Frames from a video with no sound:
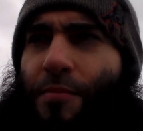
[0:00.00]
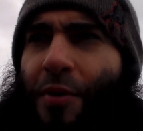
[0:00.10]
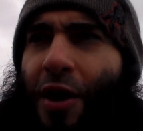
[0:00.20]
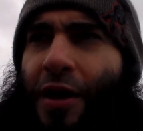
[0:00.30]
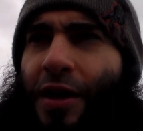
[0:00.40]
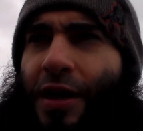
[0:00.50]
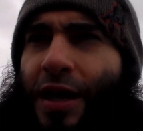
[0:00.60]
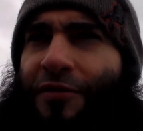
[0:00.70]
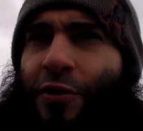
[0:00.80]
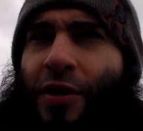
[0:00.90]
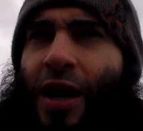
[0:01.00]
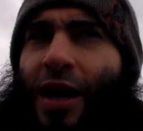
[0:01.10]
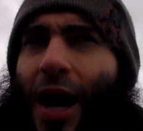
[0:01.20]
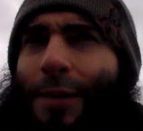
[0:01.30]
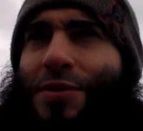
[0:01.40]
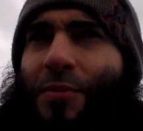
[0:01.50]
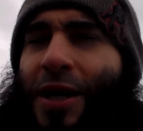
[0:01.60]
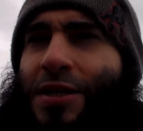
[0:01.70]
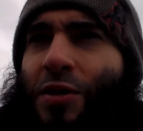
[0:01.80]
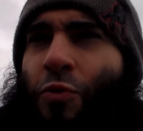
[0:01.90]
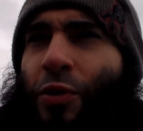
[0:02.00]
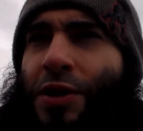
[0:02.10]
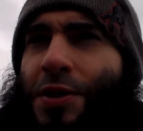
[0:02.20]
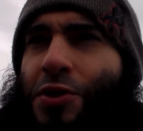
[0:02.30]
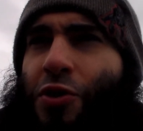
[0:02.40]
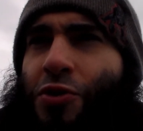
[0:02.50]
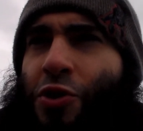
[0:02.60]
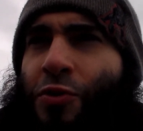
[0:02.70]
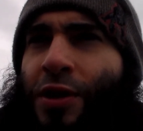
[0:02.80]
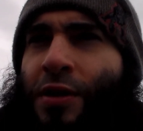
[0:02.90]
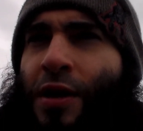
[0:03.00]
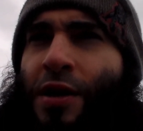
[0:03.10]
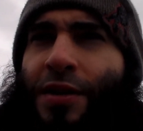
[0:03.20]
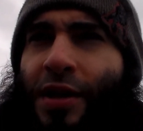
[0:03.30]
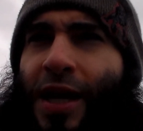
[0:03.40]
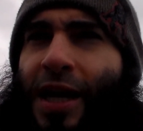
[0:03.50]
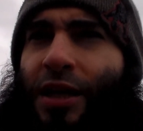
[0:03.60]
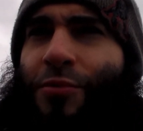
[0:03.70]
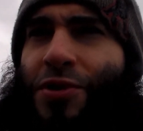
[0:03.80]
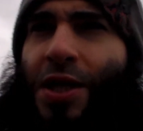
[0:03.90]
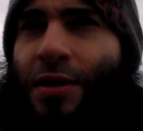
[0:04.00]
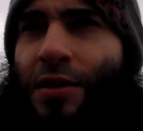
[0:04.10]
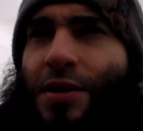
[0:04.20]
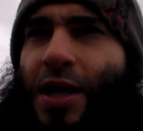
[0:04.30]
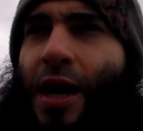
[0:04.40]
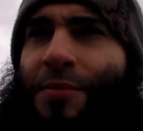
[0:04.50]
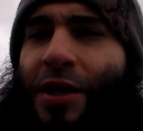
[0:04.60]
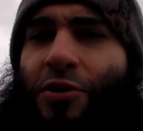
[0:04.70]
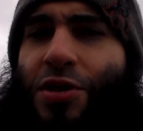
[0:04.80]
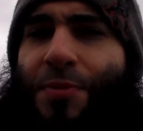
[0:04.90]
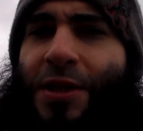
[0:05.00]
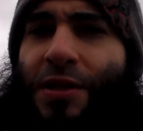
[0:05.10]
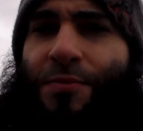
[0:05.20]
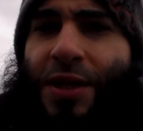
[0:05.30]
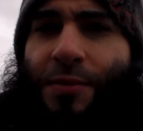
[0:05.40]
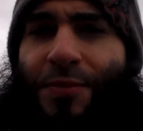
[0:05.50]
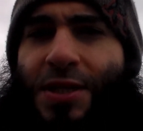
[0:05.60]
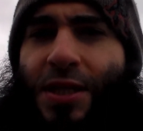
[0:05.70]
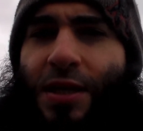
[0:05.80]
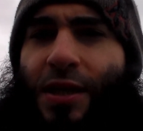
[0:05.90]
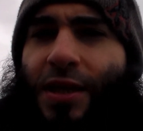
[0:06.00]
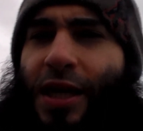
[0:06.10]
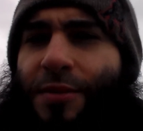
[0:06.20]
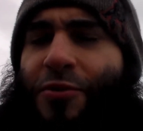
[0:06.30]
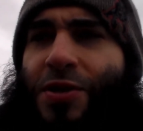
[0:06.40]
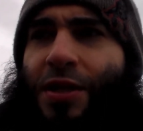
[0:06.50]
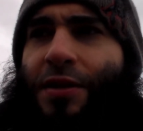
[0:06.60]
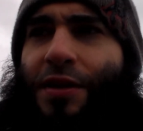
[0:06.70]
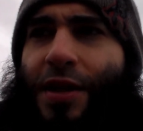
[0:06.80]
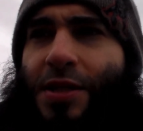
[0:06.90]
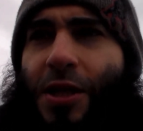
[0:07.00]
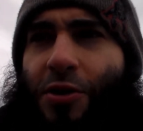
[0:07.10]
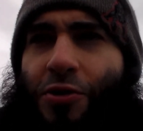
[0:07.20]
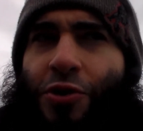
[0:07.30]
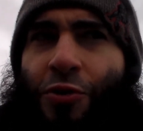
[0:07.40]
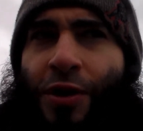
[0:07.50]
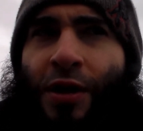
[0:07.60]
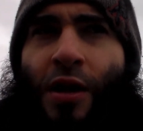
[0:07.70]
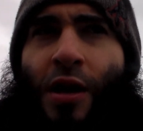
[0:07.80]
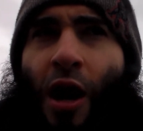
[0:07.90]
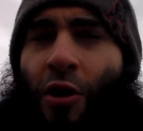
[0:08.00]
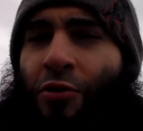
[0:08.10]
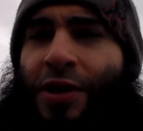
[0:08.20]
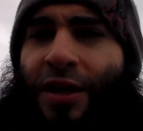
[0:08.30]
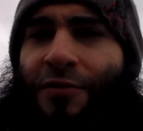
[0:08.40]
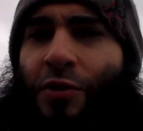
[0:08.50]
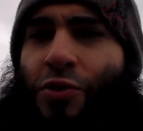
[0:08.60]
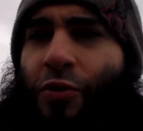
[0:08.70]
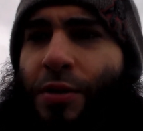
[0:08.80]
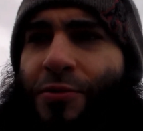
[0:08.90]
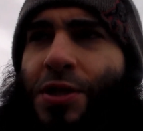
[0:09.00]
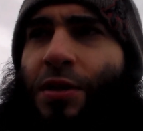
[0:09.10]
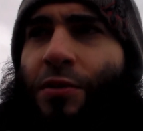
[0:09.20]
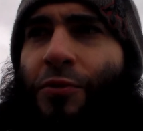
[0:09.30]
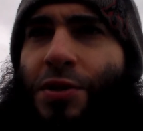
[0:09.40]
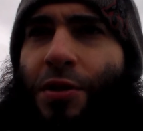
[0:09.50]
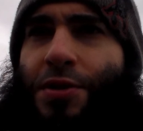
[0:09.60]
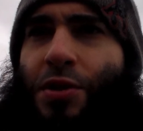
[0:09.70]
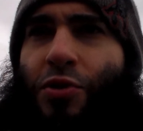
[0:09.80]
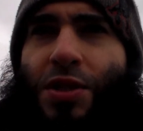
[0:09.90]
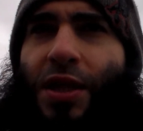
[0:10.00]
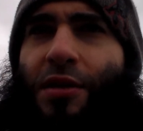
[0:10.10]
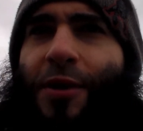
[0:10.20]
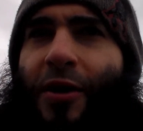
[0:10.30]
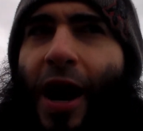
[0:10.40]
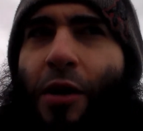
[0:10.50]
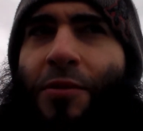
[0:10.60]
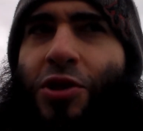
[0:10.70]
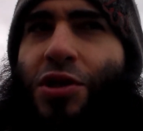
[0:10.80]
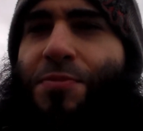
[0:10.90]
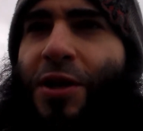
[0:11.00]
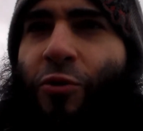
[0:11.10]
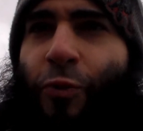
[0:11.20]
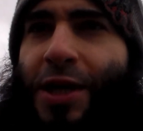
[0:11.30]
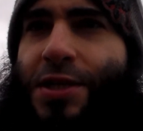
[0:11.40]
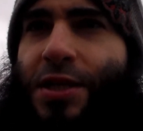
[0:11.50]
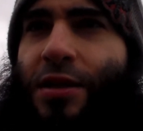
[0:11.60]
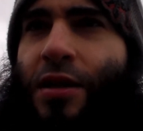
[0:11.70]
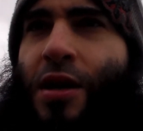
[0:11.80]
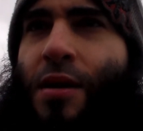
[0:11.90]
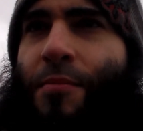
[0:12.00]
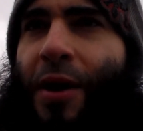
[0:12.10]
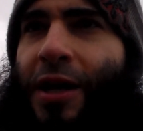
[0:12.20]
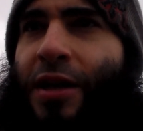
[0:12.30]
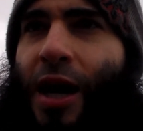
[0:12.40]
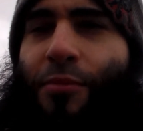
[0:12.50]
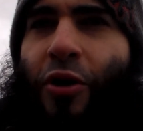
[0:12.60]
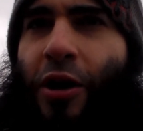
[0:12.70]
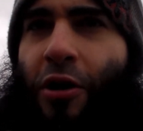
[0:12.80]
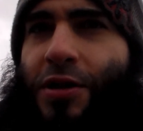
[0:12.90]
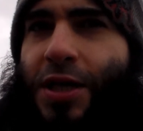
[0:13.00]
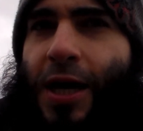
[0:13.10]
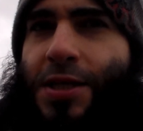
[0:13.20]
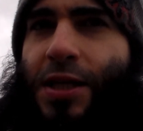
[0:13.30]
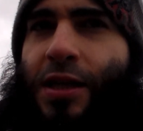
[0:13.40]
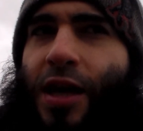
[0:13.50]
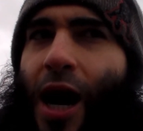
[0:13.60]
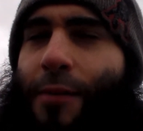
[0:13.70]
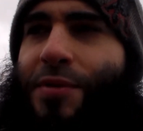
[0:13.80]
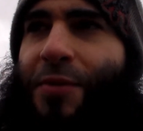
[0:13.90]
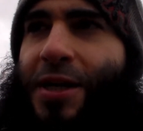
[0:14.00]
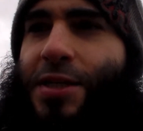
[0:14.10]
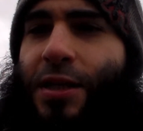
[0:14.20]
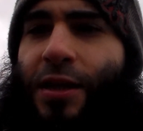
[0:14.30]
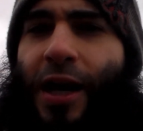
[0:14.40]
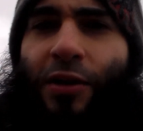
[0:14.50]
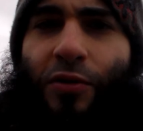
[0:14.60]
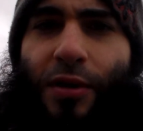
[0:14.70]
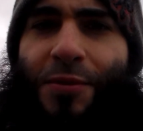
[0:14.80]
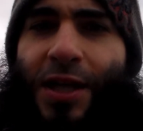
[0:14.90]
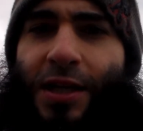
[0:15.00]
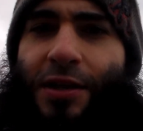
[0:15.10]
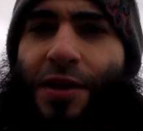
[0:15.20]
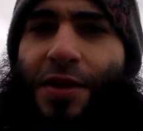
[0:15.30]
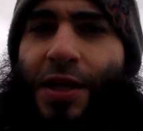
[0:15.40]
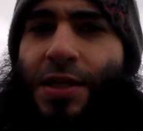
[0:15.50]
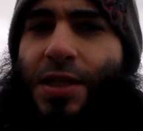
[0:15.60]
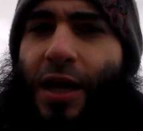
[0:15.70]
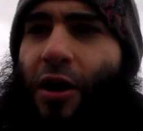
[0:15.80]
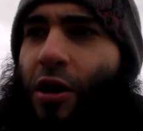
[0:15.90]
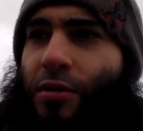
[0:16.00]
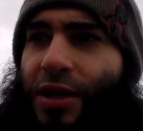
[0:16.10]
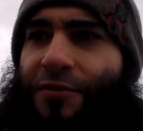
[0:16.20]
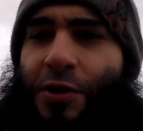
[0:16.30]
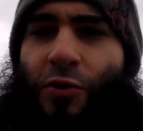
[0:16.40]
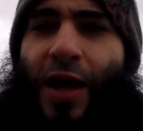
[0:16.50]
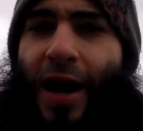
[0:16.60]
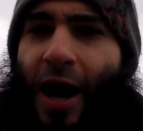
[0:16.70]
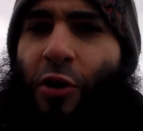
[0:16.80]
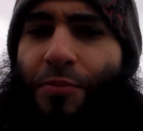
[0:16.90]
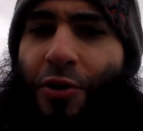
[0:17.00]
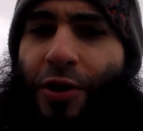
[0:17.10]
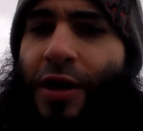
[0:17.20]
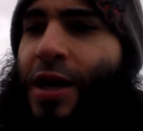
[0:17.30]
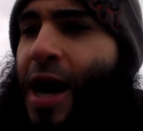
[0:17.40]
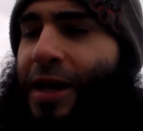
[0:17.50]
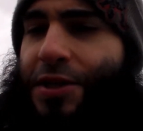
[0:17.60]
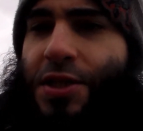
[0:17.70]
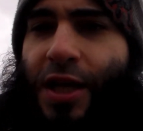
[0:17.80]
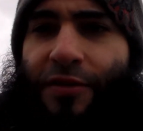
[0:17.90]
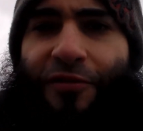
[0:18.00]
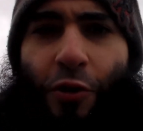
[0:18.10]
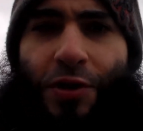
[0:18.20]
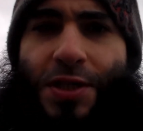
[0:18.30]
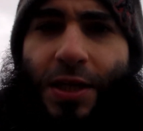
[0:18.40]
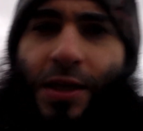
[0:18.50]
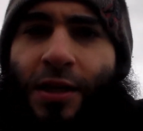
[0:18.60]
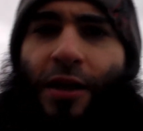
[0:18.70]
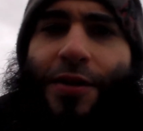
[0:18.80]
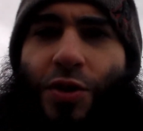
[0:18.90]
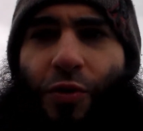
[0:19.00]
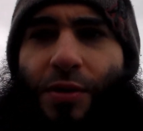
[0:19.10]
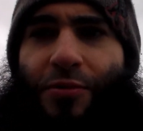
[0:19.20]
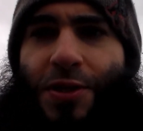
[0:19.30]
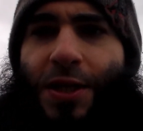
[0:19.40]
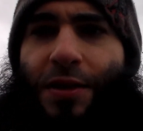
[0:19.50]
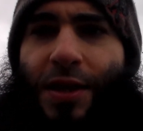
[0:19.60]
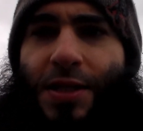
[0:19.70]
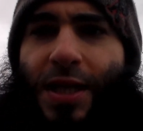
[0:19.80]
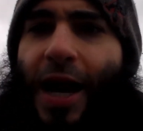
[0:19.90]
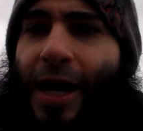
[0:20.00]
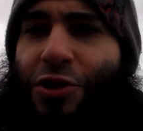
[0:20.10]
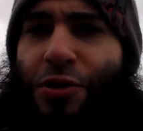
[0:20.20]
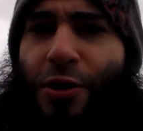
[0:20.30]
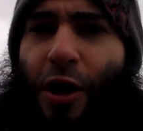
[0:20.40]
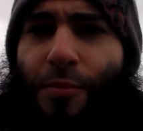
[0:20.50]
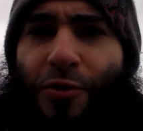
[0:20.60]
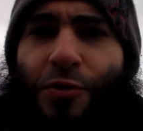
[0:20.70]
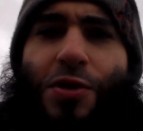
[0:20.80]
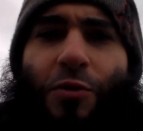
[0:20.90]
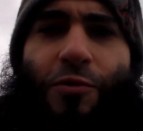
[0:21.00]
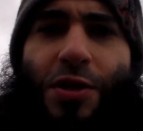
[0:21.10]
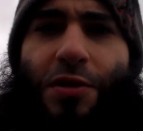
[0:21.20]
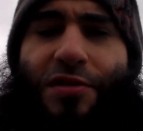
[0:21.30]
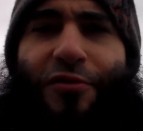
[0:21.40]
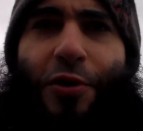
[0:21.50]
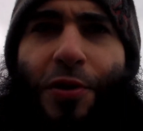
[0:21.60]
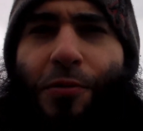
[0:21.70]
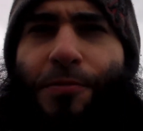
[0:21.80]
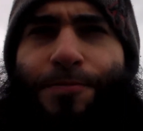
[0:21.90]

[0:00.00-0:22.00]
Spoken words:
But if you're not optimizing what it is you're doing, then 80% of the time that you're spending being busy and 80% of the things that you're doing are only giving you 20% of the results. So just think about how much is being wasted by not prioritizing and optimizing and eliminating the things that aren't giving you that output, and instead focusing in on the 20% of things that actually are producing results for you.